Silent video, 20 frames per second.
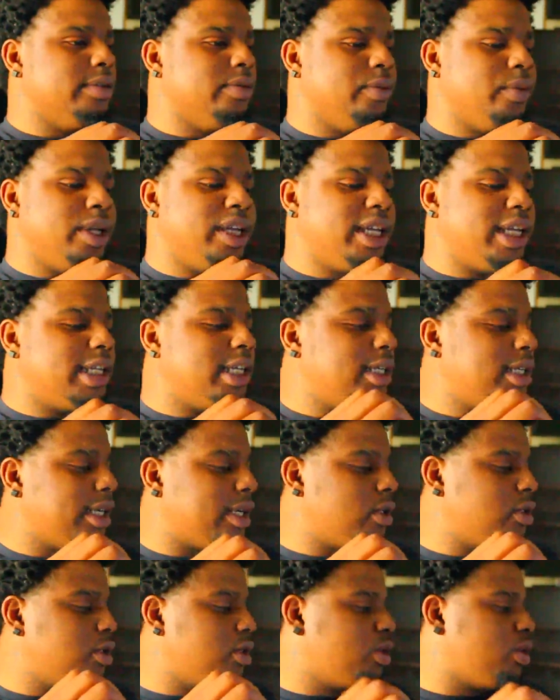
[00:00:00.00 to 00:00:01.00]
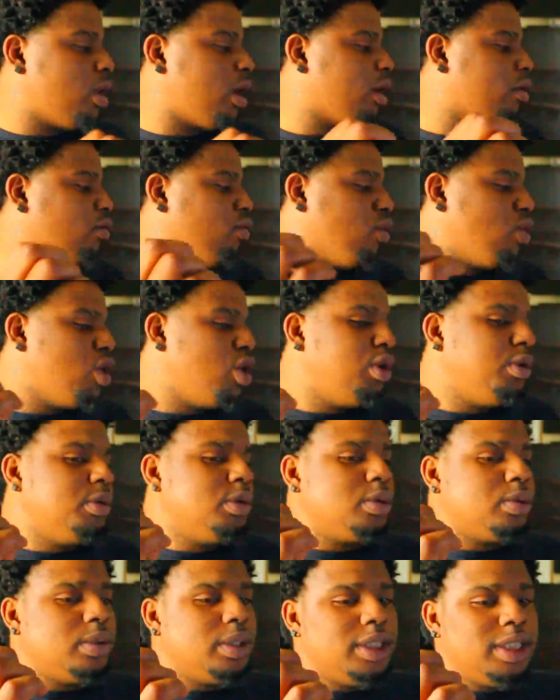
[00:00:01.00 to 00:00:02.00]
we get in those dark
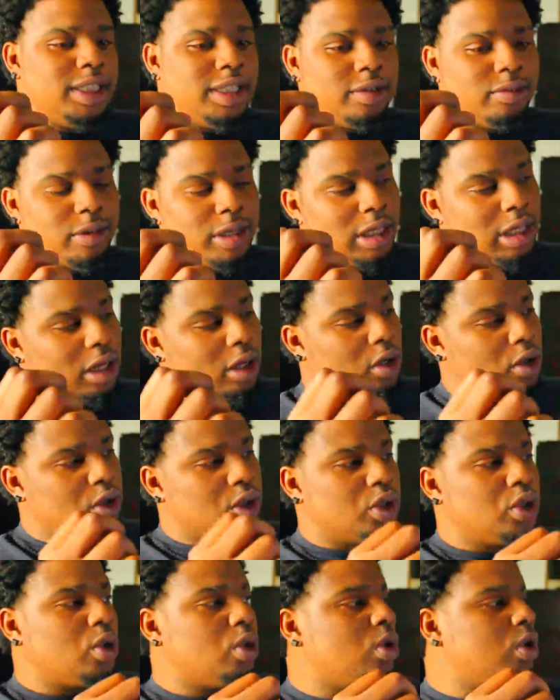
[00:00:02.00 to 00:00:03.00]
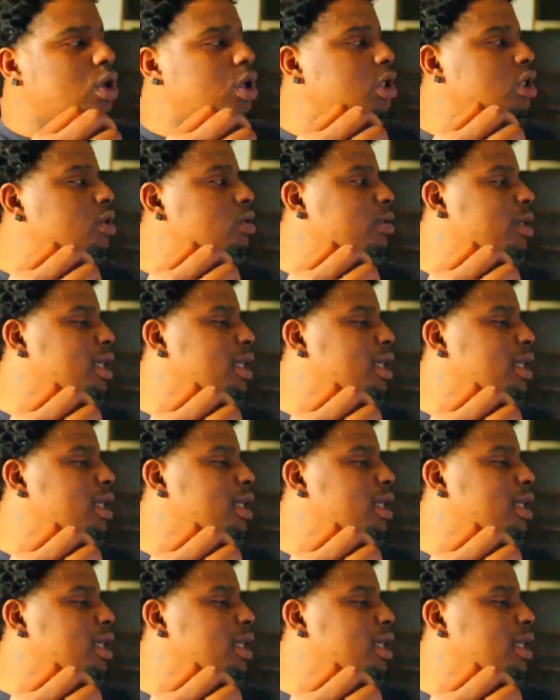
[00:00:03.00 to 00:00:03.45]
rooms, we close doors,